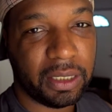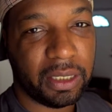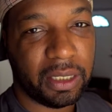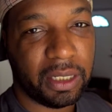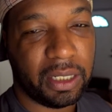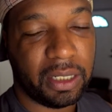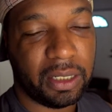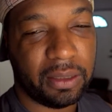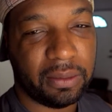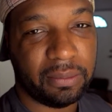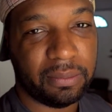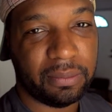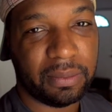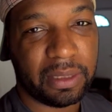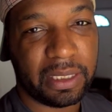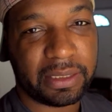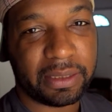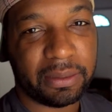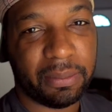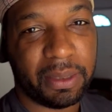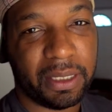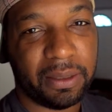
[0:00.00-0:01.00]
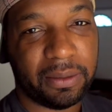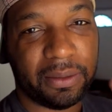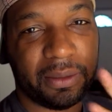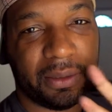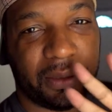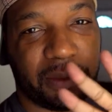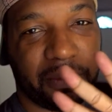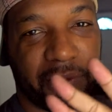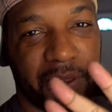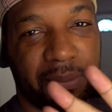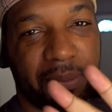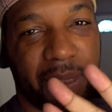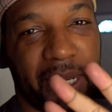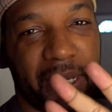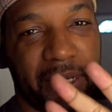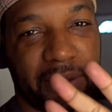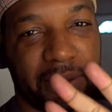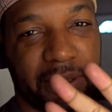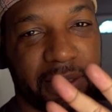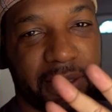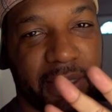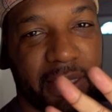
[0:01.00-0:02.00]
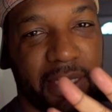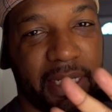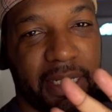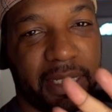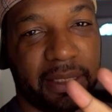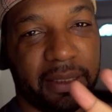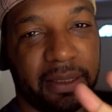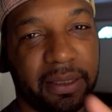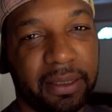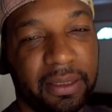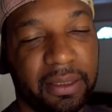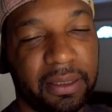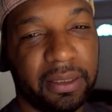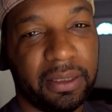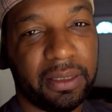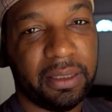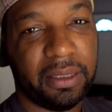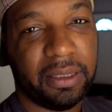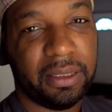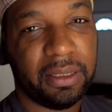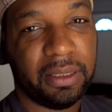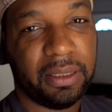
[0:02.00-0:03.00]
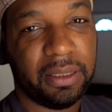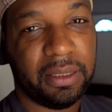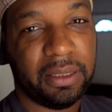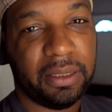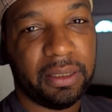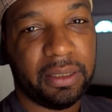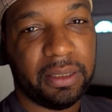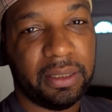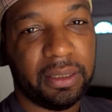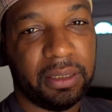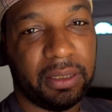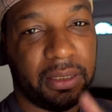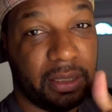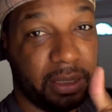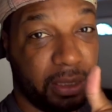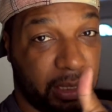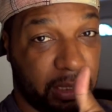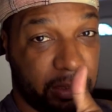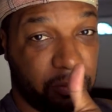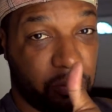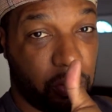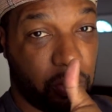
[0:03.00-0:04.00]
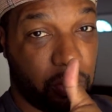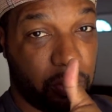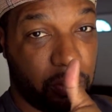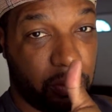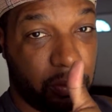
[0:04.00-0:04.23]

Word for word: Um, that's about three miles today. Let's roll.